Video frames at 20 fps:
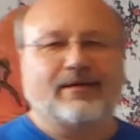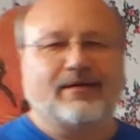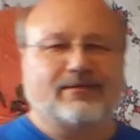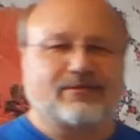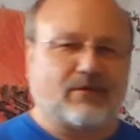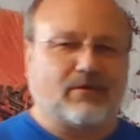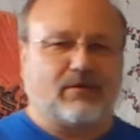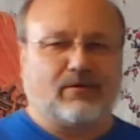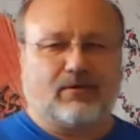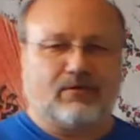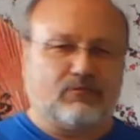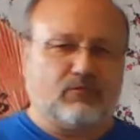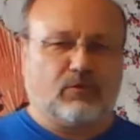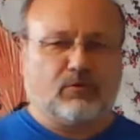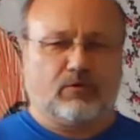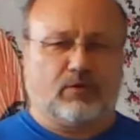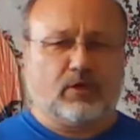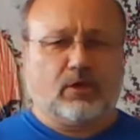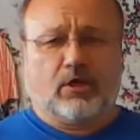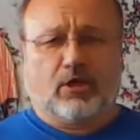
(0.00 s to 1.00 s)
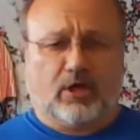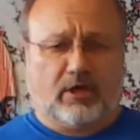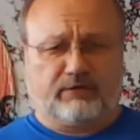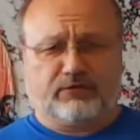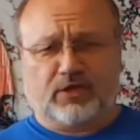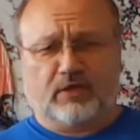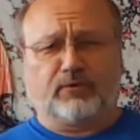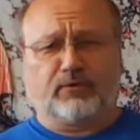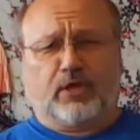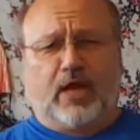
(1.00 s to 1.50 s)
So if
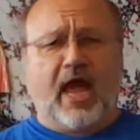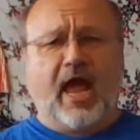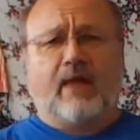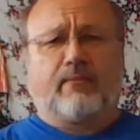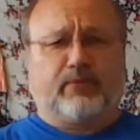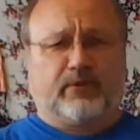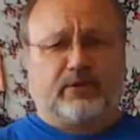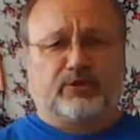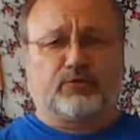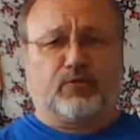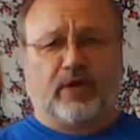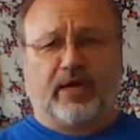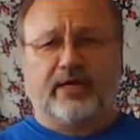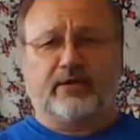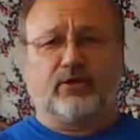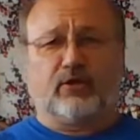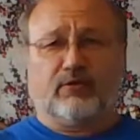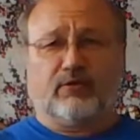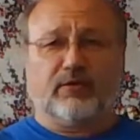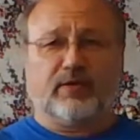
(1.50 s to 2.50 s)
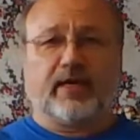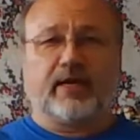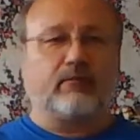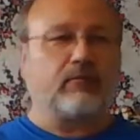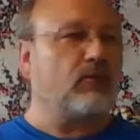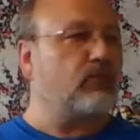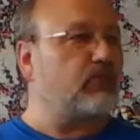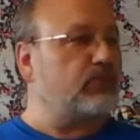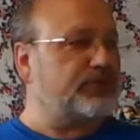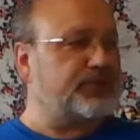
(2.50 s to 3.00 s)
something happens, we're heading over there.
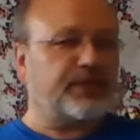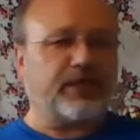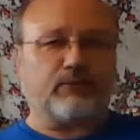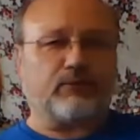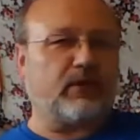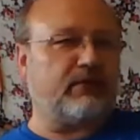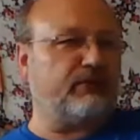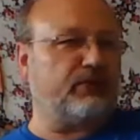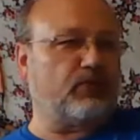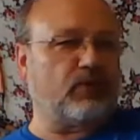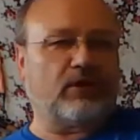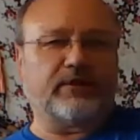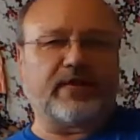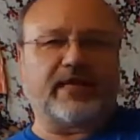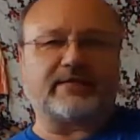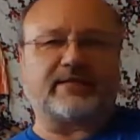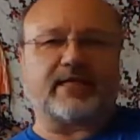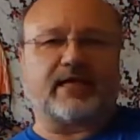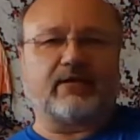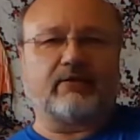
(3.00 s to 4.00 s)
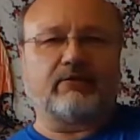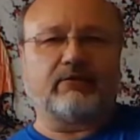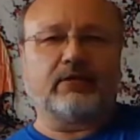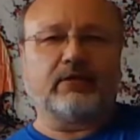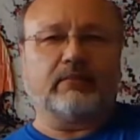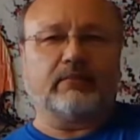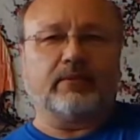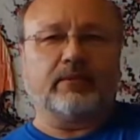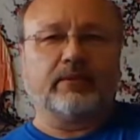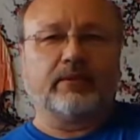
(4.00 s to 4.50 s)
Well, shit, what if we're on that side of the
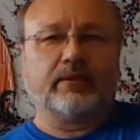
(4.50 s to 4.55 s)
room?